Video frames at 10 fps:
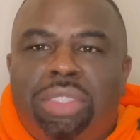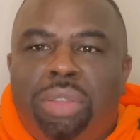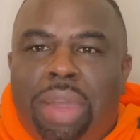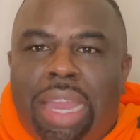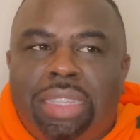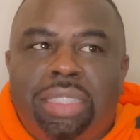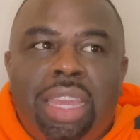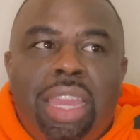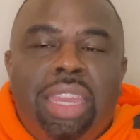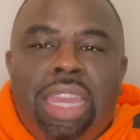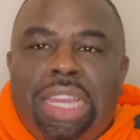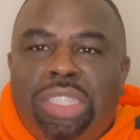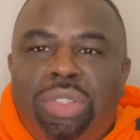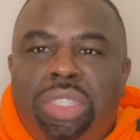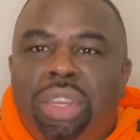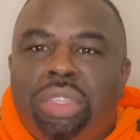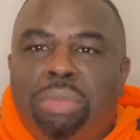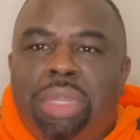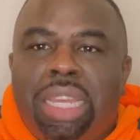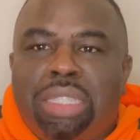twice. Yes, you sent her
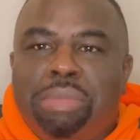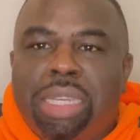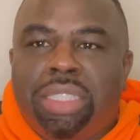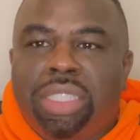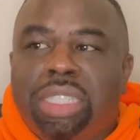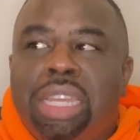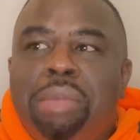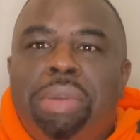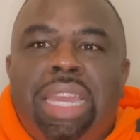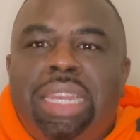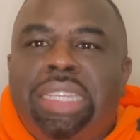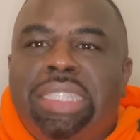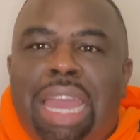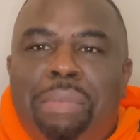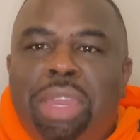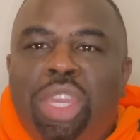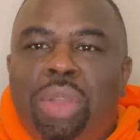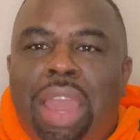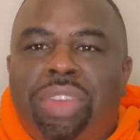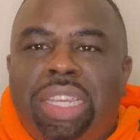some text messages, but that does not mean
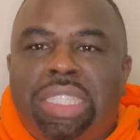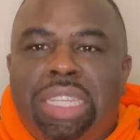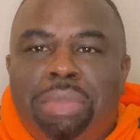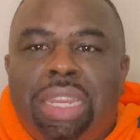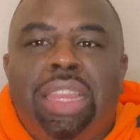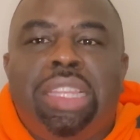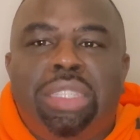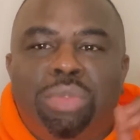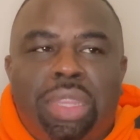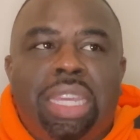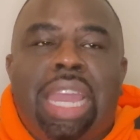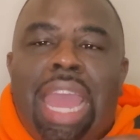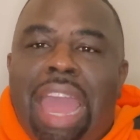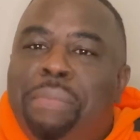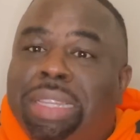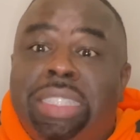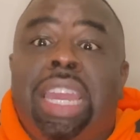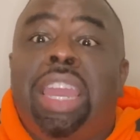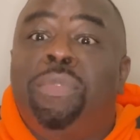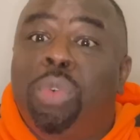you have to accept it. Now, this is one thing I have been
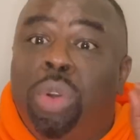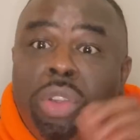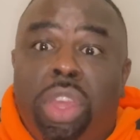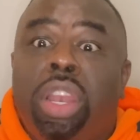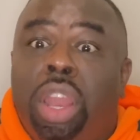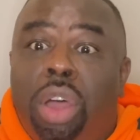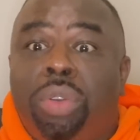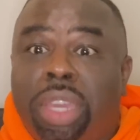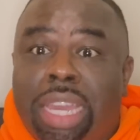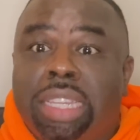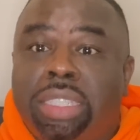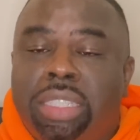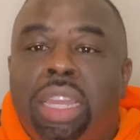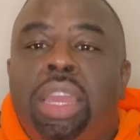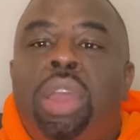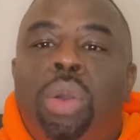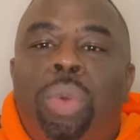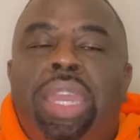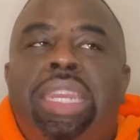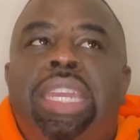saying for the longest.
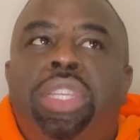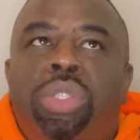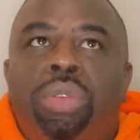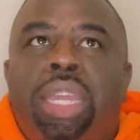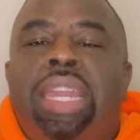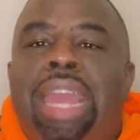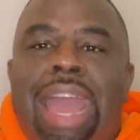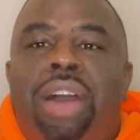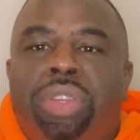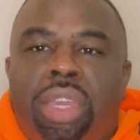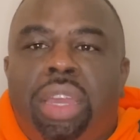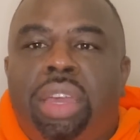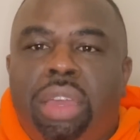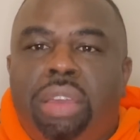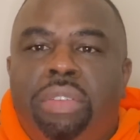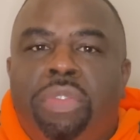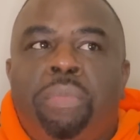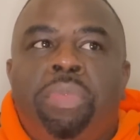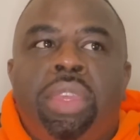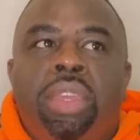We need to get out of
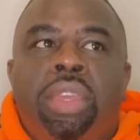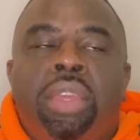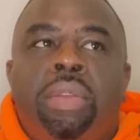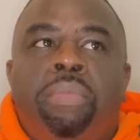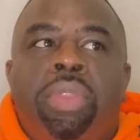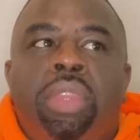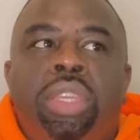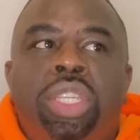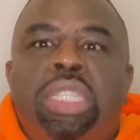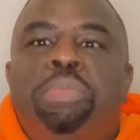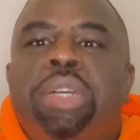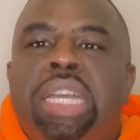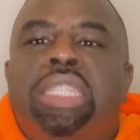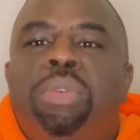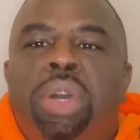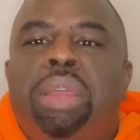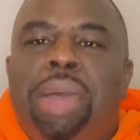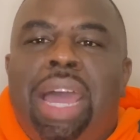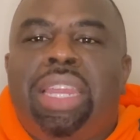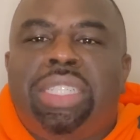just because someone
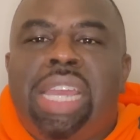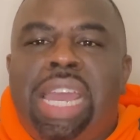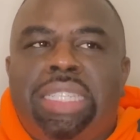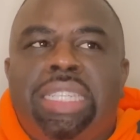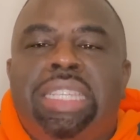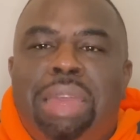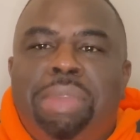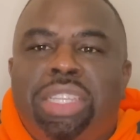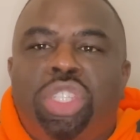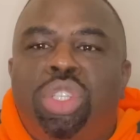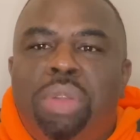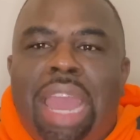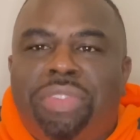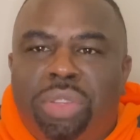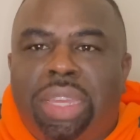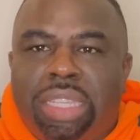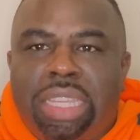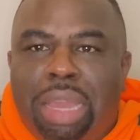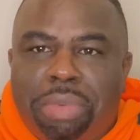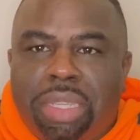apologizes, that means that you have to
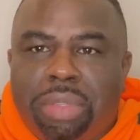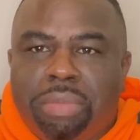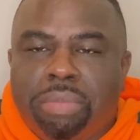accept it.